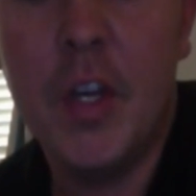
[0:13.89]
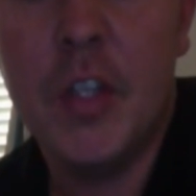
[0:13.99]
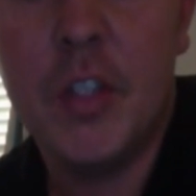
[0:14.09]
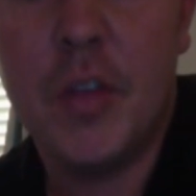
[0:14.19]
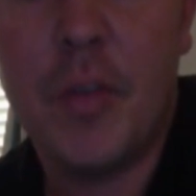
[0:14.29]

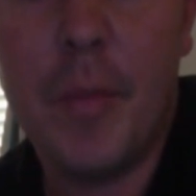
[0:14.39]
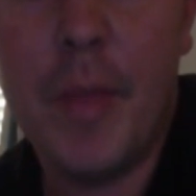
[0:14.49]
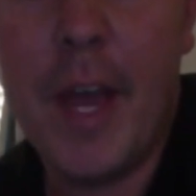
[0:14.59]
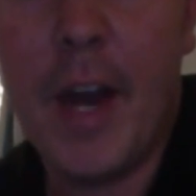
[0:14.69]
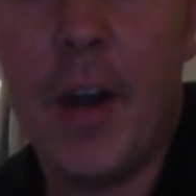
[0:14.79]
So from
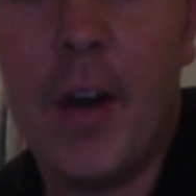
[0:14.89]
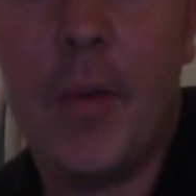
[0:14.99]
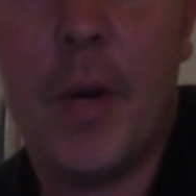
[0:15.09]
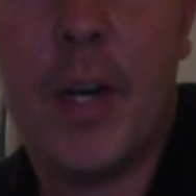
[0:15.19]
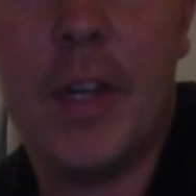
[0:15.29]
there,
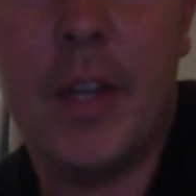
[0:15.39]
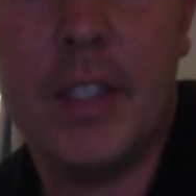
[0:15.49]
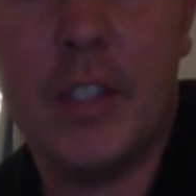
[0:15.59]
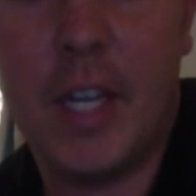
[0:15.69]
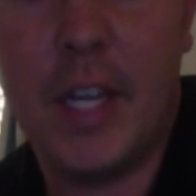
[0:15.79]

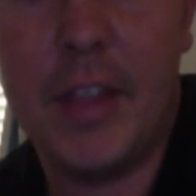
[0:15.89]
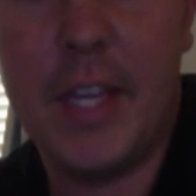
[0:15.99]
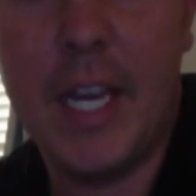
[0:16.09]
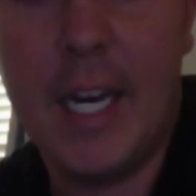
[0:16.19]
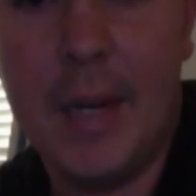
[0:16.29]
let's look at
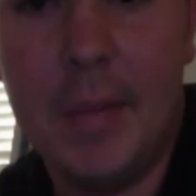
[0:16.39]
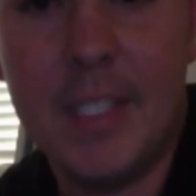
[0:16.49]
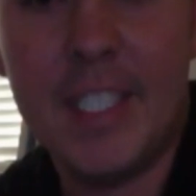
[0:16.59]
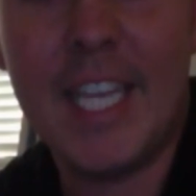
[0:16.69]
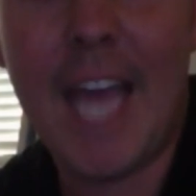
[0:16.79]
the
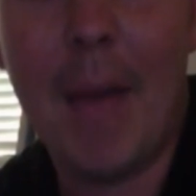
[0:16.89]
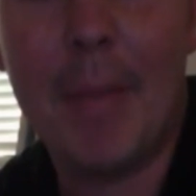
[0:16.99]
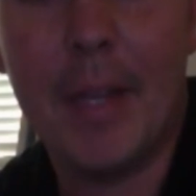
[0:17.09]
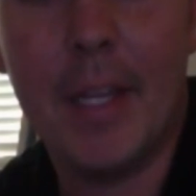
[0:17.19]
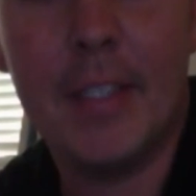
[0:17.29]
scapula.